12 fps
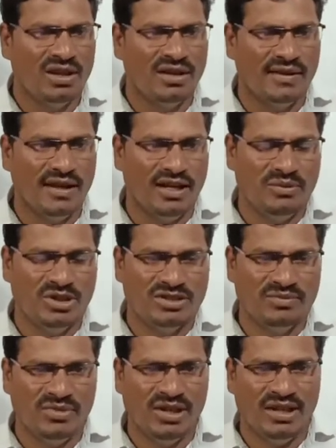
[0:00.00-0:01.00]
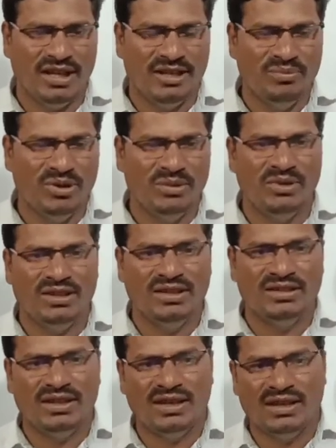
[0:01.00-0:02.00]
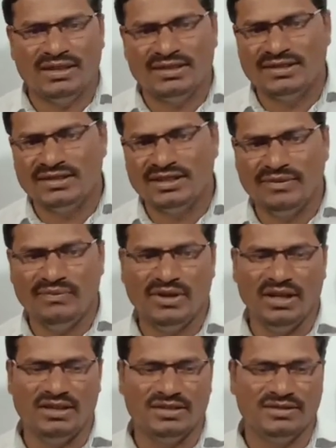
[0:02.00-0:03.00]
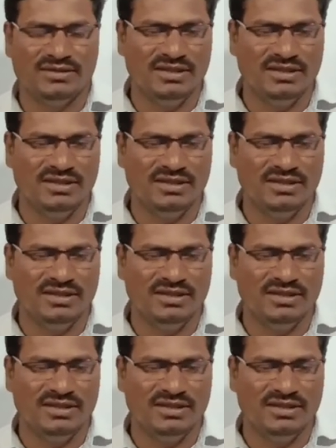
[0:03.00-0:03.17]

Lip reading: That means male and female, these are separate.